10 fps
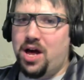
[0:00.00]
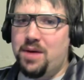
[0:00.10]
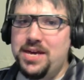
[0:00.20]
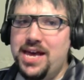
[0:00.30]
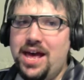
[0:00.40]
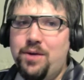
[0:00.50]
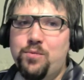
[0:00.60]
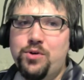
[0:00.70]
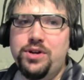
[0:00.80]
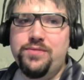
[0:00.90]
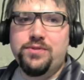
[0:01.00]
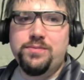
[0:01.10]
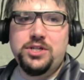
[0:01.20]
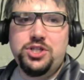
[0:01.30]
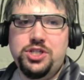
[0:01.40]
Bobby had one
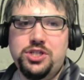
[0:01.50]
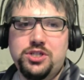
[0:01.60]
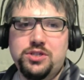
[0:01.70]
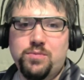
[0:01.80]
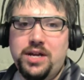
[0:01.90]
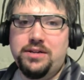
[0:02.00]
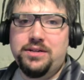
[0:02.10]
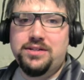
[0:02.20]
from the no. What?